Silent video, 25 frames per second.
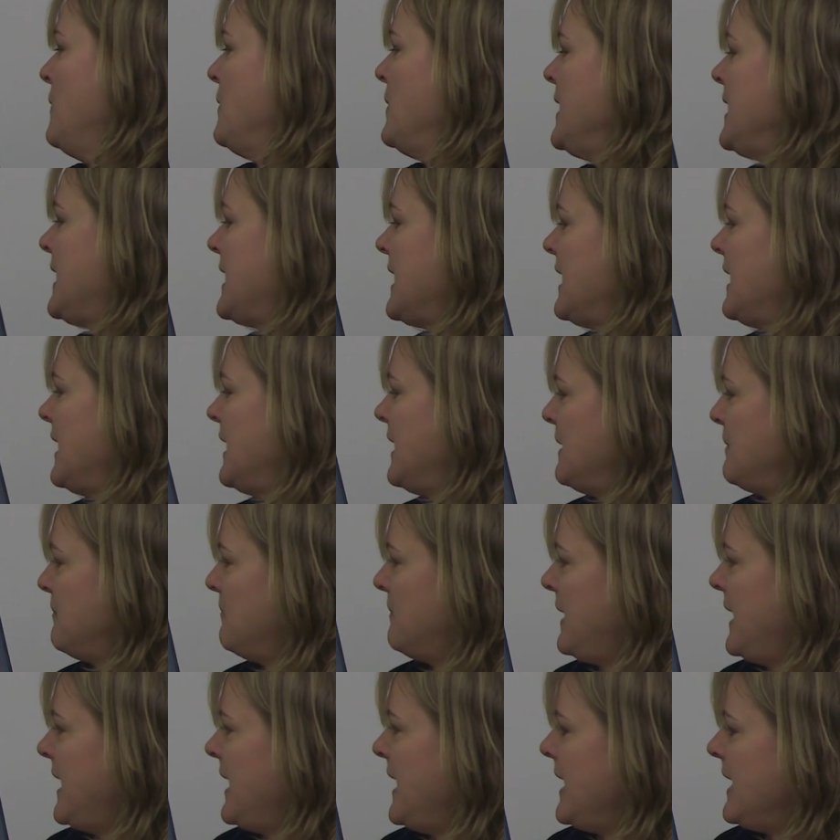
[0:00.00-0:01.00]
We
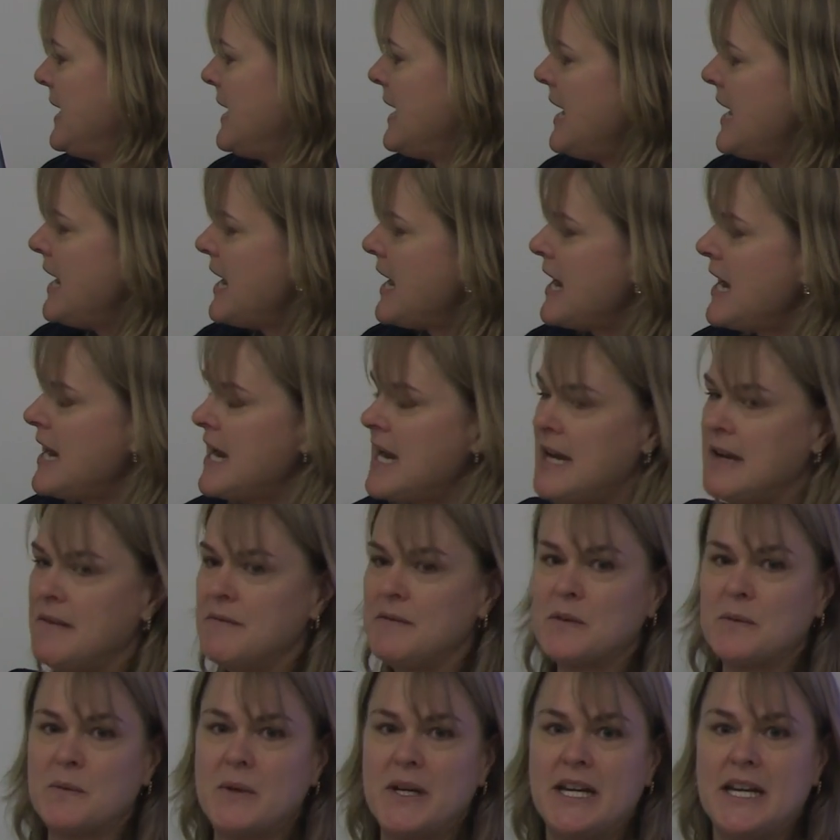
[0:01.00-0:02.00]
can play
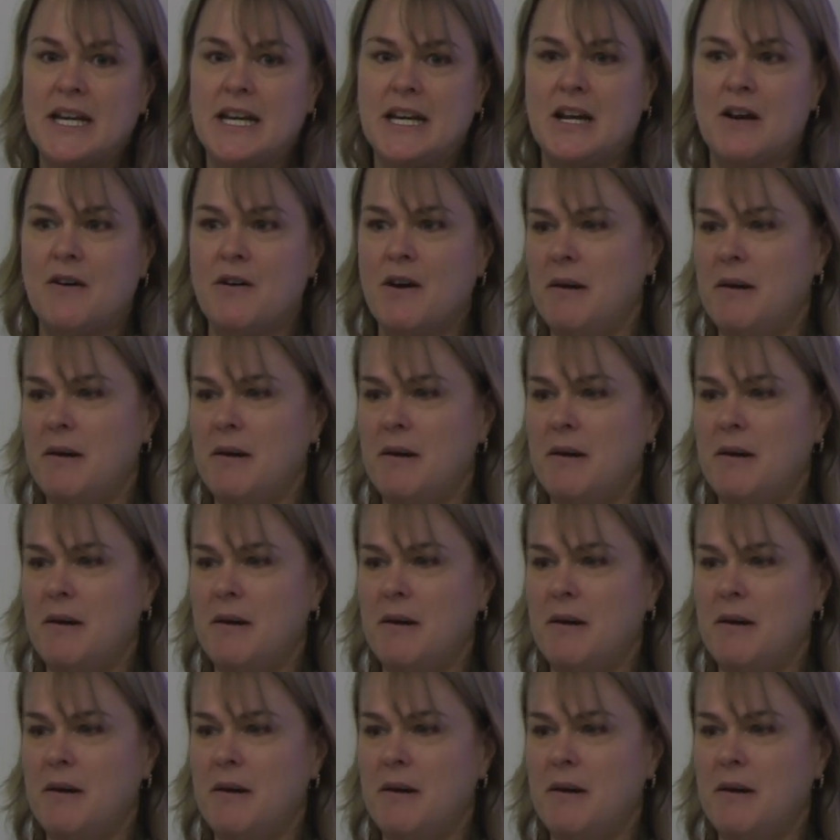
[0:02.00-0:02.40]
games. We can go